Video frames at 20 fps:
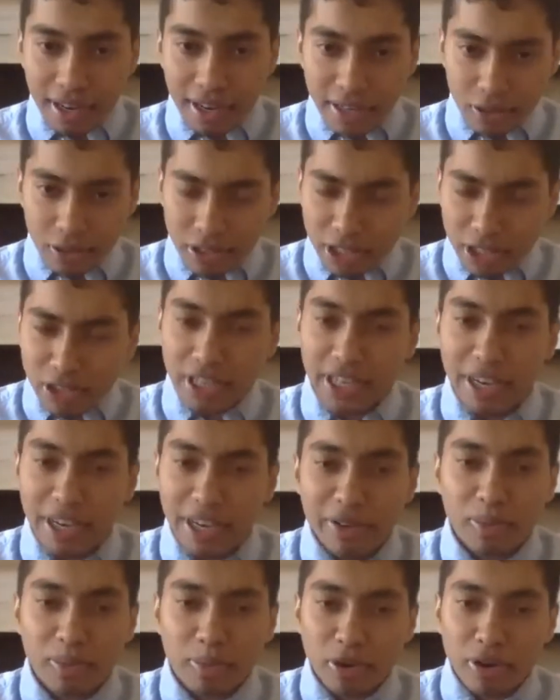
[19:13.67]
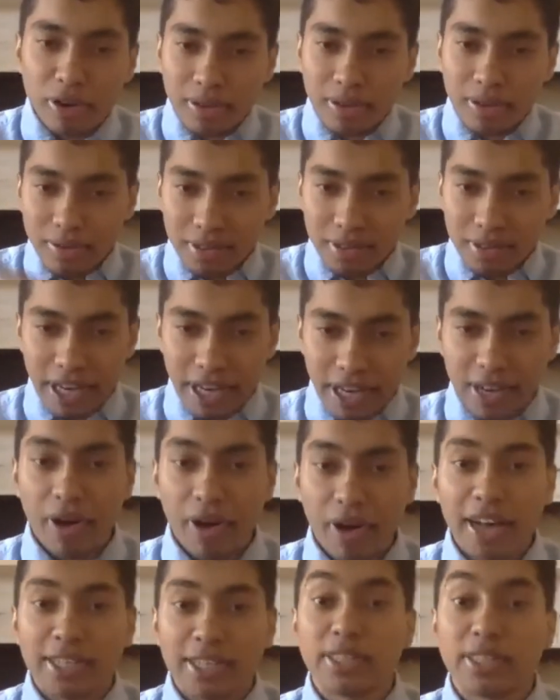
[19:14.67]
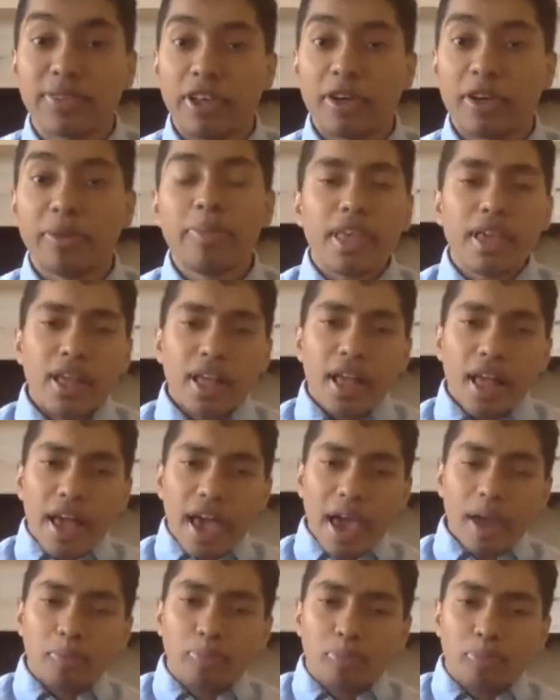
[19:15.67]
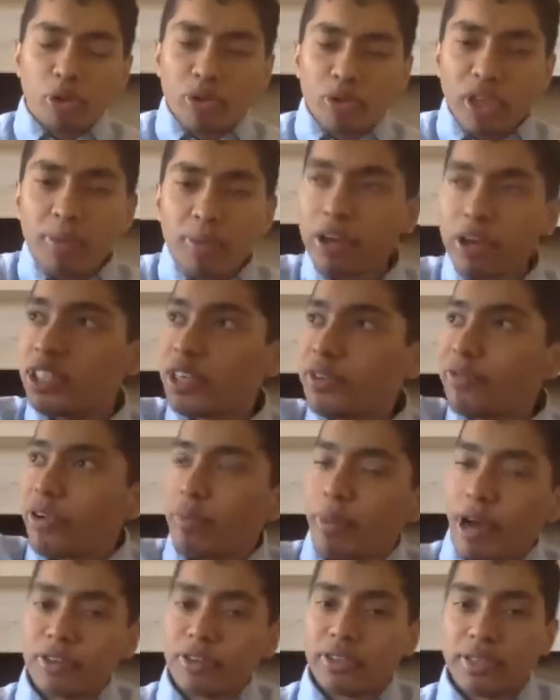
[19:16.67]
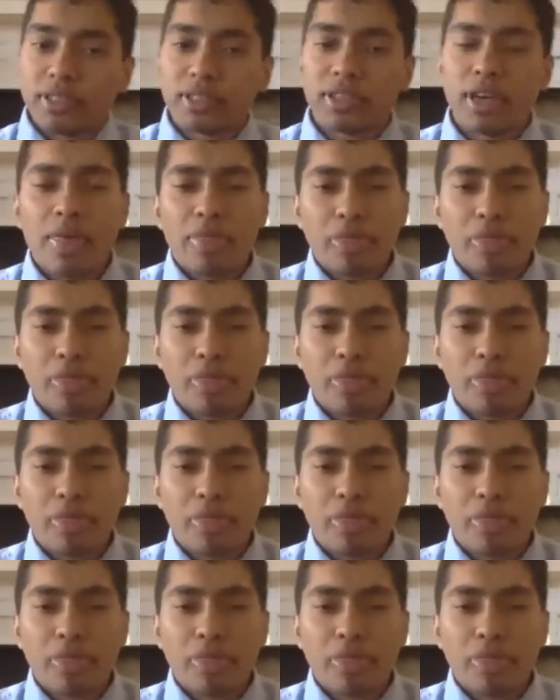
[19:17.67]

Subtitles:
So essentially kill the bird and take fractions of them and put them on different mountains.